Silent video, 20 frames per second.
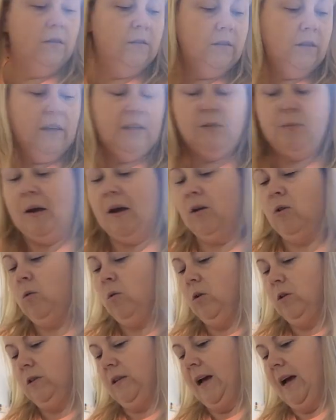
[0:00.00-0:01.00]
So that's about a
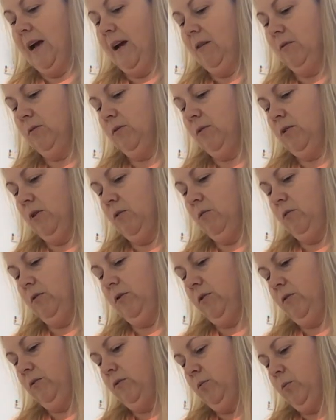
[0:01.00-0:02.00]
quarter out. So we'll
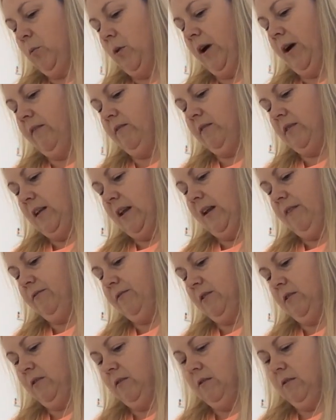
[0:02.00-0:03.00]
use whatever's
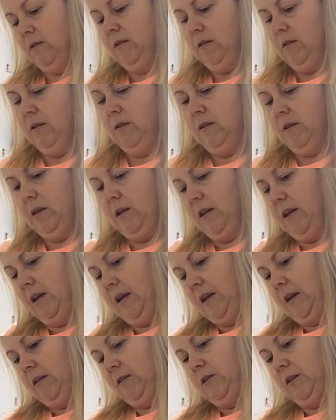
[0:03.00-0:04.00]
left in
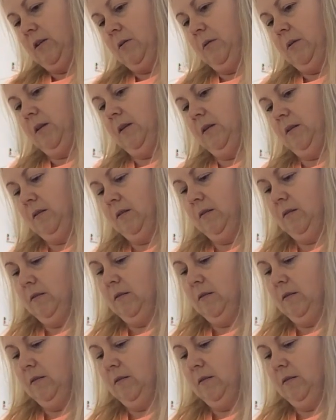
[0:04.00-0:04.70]
here, shall we?